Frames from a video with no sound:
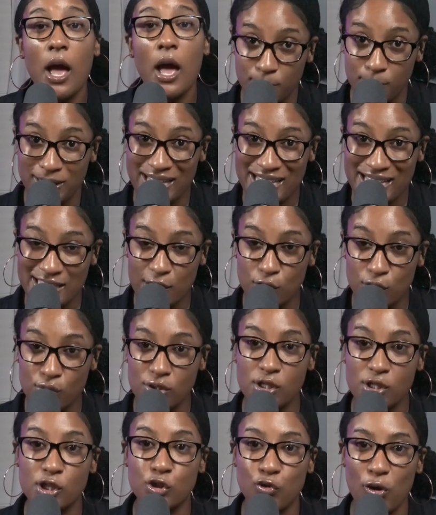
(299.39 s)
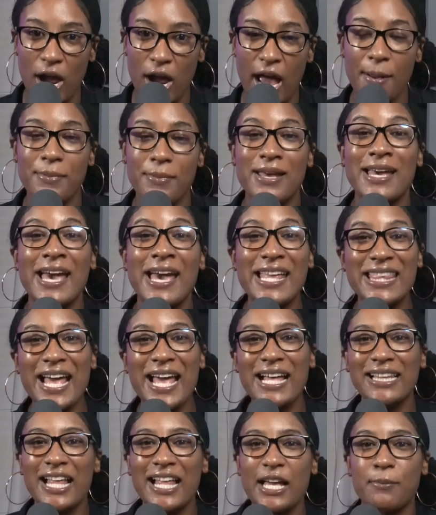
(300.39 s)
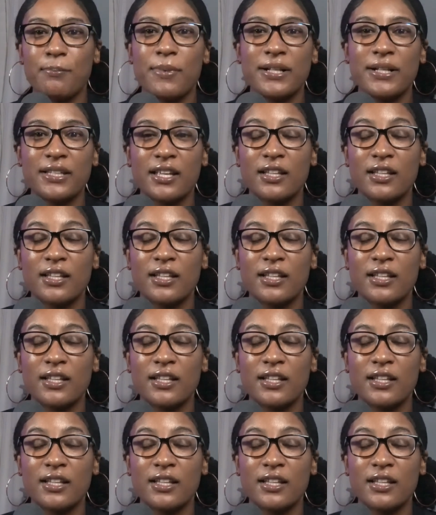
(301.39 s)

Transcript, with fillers: please do subscribe, hit that like button,